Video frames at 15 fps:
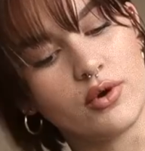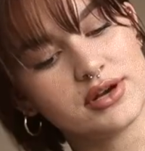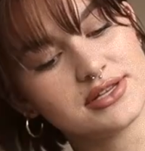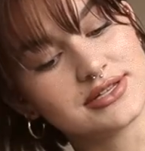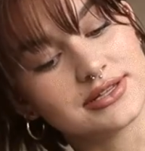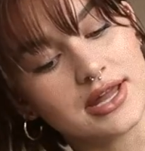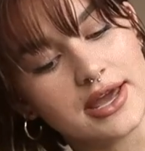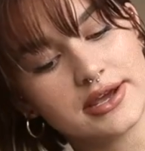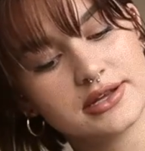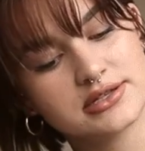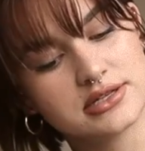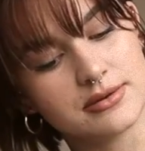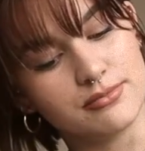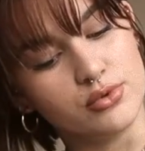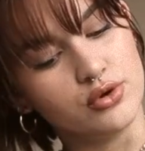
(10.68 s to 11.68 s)
what it's like
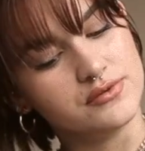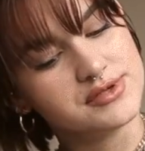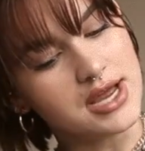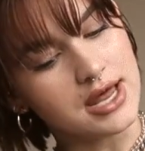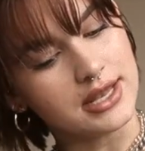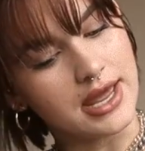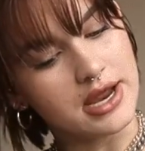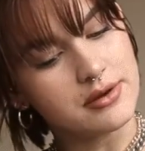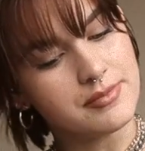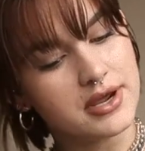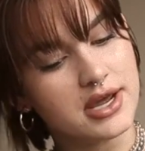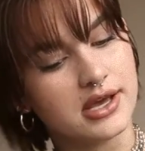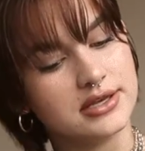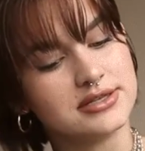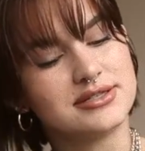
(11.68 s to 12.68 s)
to move to LA,
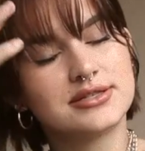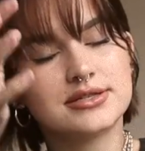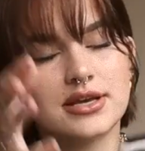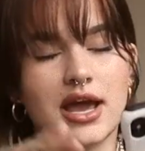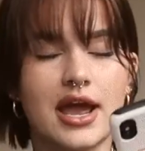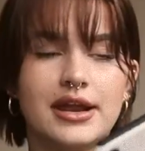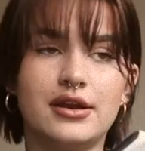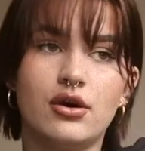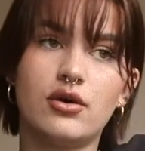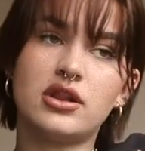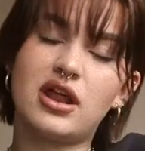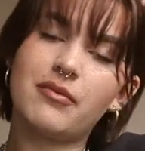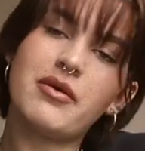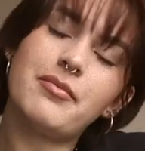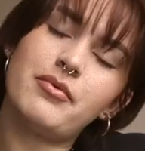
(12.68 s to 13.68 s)
because I know a
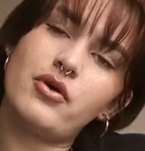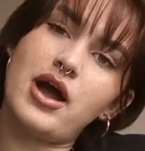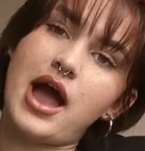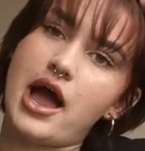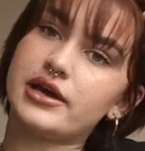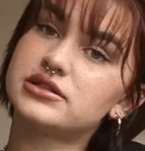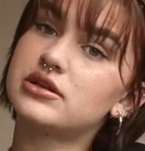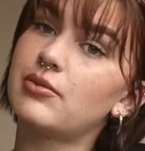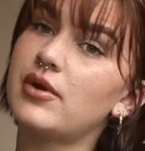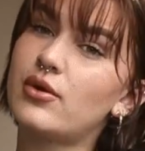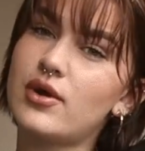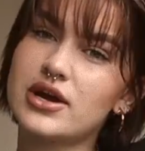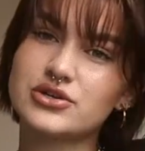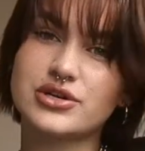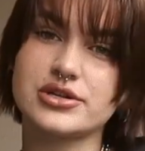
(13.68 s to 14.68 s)
lot of people ask me
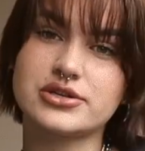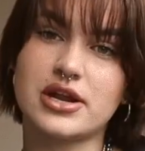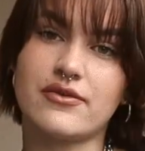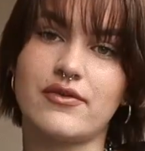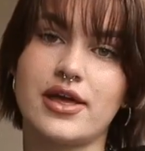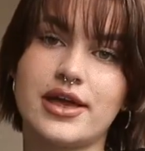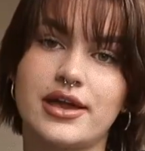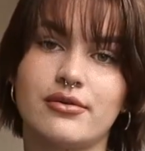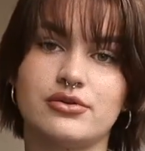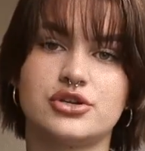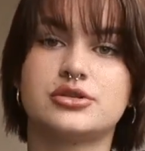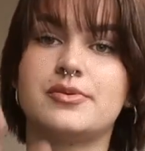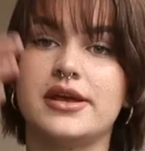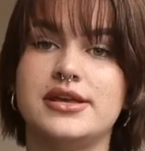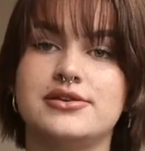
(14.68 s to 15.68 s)
questions and I felt like it would
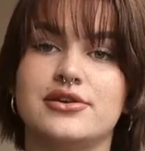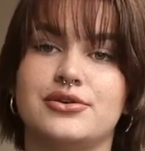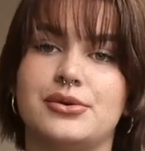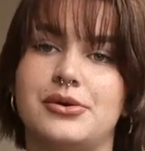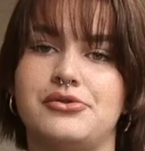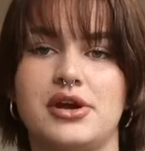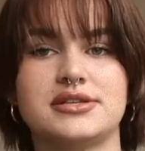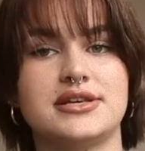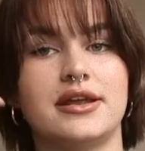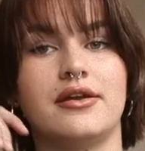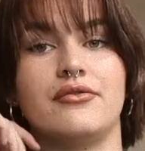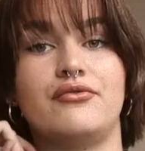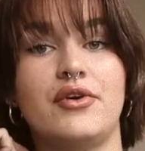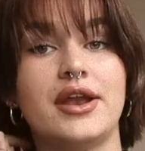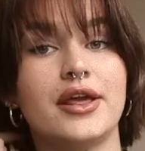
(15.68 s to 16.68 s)
just be easy to address it in
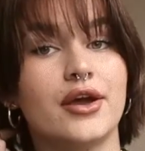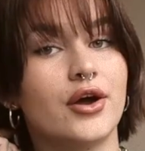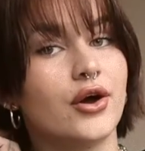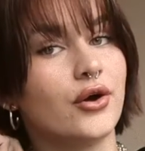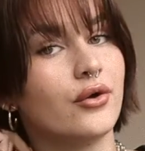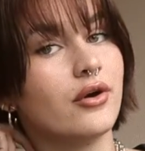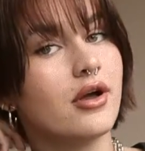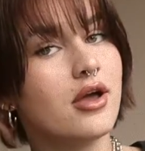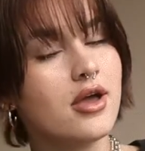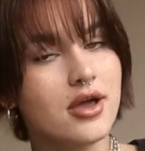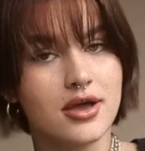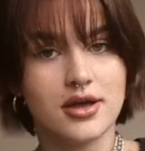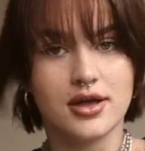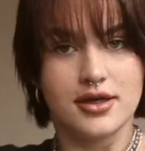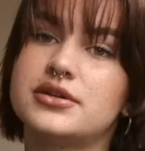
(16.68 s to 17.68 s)
a video.
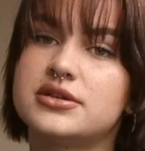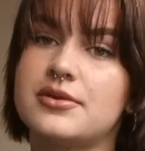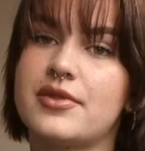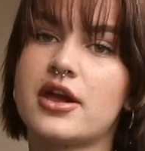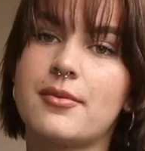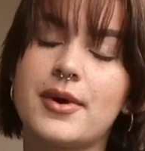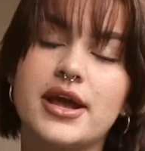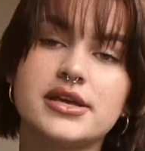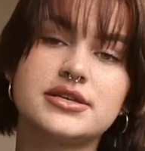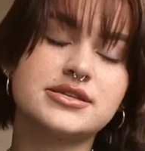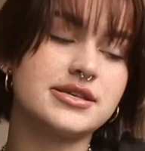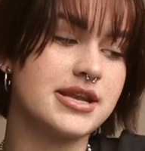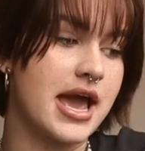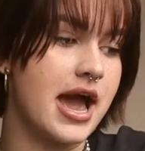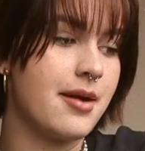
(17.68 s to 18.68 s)
Put something on my
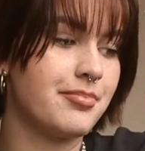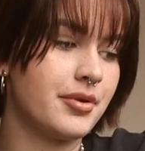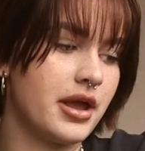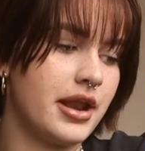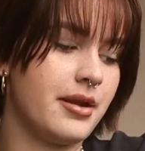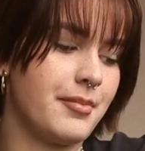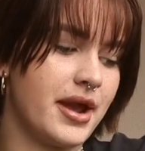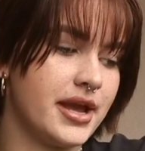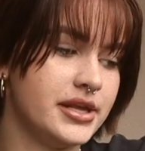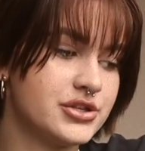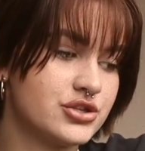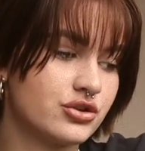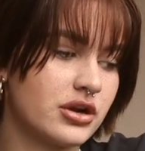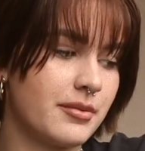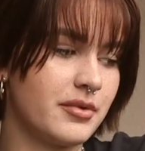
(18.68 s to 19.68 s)
Snap and in my
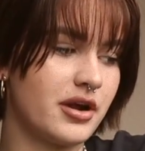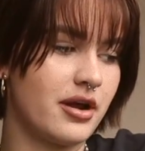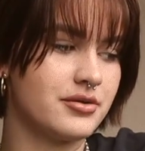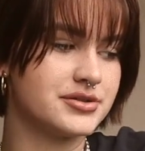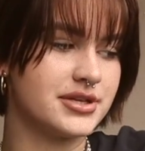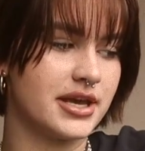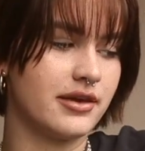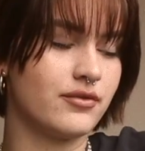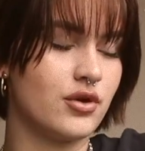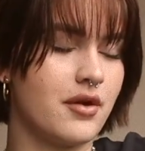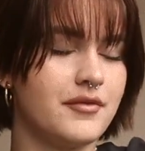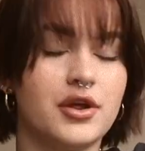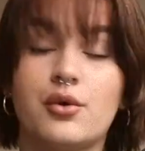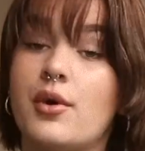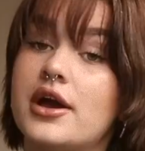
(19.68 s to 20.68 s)
Instagram and I was like, if you
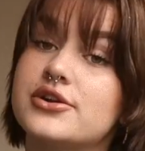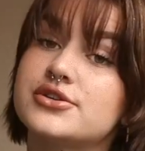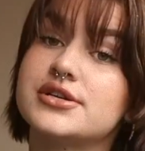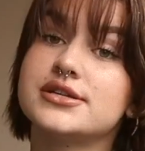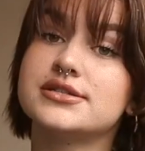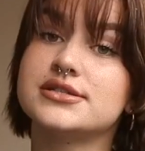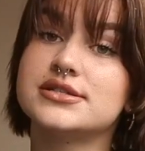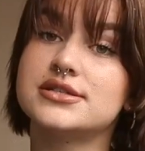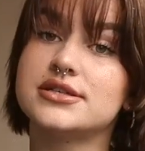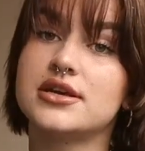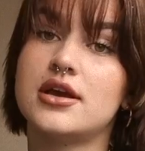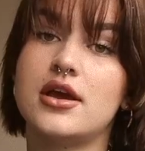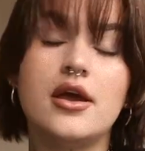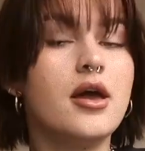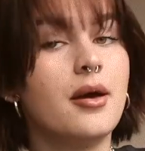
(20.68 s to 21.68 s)
have any questions,
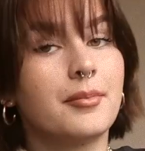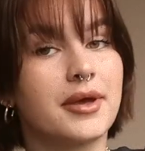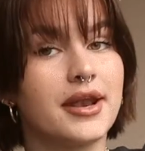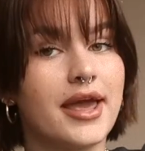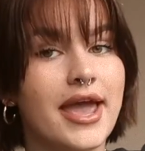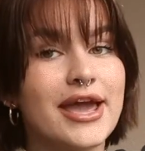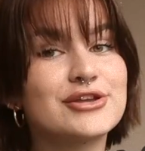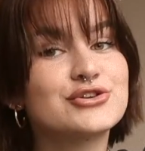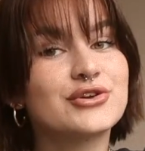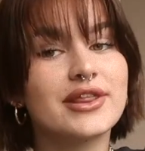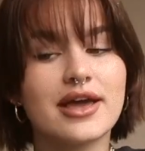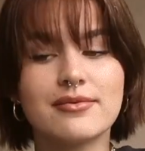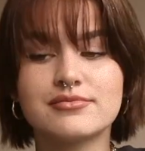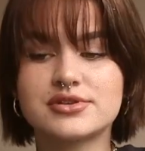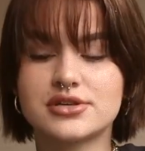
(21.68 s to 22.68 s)
I'm gonna answer
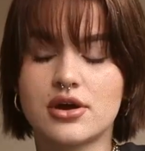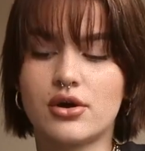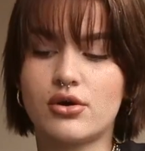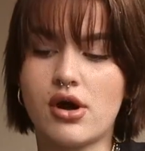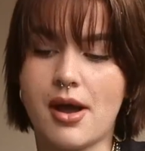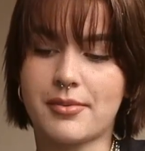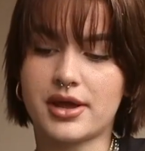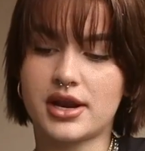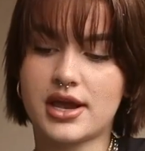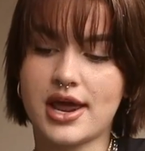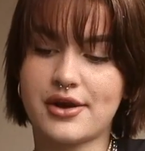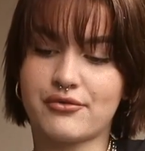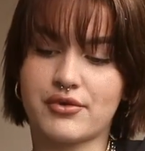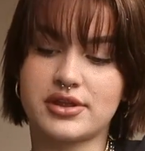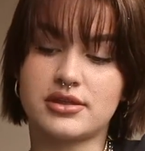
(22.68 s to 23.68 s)
them. So I'm gonna
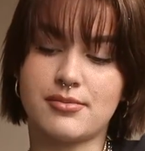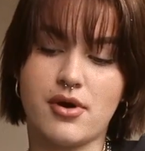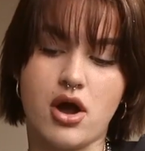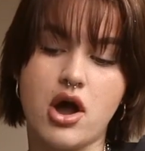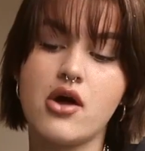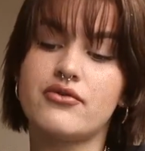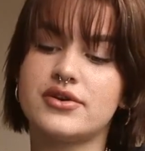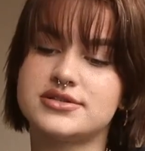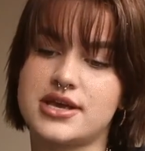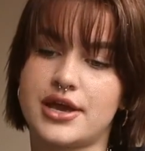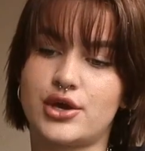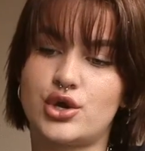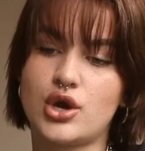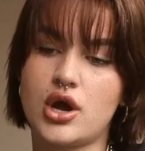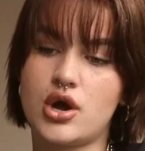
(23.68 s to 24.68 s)
kind of read them off as I
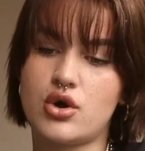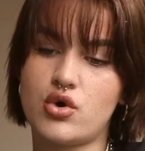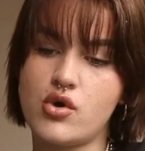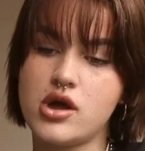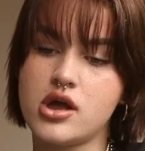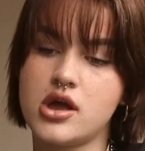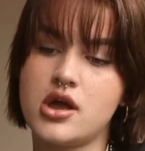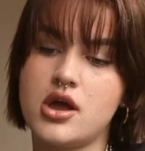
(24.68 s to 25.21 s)
go.